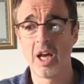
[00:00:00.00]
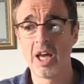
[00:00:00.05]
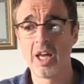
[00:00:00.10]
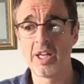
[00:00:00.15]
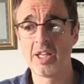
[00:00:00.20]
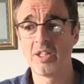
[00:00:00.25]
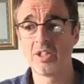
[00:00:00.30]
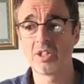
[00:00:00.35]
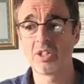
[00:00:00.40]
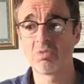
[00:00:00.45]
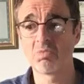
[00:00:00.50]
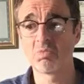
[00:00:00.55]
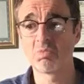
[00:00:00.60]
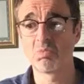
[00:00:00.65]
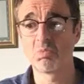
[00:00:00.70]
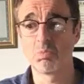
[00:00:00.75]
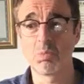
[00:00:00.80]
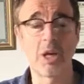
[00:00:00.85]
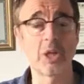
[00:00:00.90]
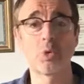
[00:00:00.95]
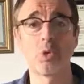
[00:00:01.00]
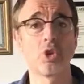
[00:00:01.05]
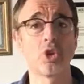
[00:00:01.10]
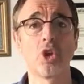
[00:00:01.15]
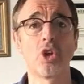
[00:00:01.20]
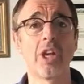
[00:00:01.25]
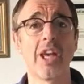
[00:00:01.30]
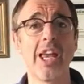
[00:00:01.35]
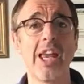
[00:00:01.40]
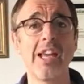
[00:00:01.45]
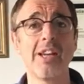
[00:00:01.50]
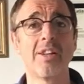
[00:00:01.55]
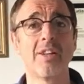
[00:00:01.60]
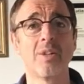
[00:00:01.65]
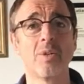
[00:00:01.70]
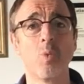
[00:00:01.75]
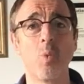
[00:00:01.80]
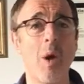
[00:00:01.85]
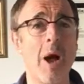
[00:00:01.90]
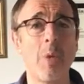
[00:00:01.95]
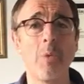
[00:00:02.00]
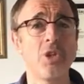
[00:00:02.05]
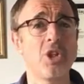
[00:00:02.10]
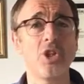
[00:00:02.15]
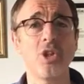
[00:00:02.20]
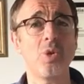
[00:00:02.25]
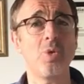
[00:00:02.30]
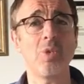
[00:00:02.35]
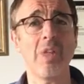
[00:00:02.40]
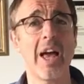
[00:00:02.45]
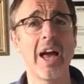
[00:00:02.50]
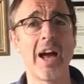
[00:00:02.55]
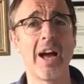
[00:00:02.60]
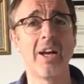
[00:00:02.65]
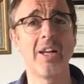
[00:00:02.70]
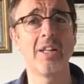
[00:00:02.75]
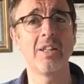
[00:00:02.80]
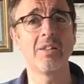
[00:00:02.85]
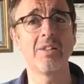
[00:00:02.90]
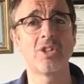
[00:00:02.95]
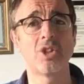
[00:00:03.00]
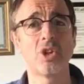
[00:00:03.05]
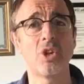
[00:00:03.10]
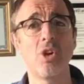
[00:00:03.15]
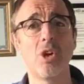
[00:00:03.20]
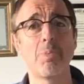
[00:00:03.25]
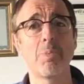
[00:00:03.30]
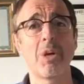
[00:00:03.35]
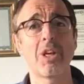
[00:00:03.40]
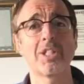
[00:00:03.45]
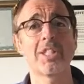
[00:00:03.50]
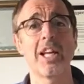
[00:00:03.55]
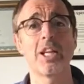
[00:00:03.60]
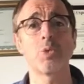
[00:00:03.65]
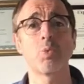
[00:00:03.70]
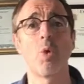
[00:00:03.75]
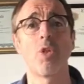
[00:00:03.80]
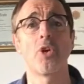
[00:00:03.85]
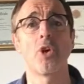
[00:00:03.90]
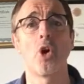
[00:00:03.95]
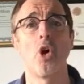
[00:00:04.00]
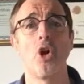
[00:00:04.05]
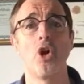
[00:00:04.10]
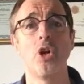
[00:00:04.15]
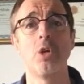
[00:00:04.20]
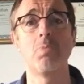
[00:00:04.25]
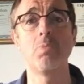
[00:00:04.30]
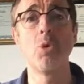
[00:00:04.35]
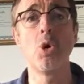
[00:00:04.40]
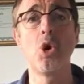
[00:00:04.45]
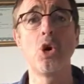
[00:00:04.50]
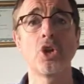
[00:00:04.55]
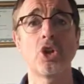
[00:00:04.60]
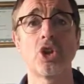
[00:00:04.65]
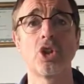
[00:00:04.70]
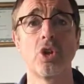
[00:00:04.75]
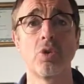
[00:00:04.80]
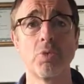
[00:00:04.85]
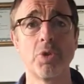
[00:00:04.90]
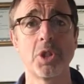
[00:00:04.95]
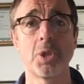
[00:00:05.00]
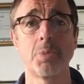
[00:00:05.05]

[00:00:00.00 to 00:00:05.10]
and might as well chuck it in. Why would you do that? Surely because that's what they call an emotional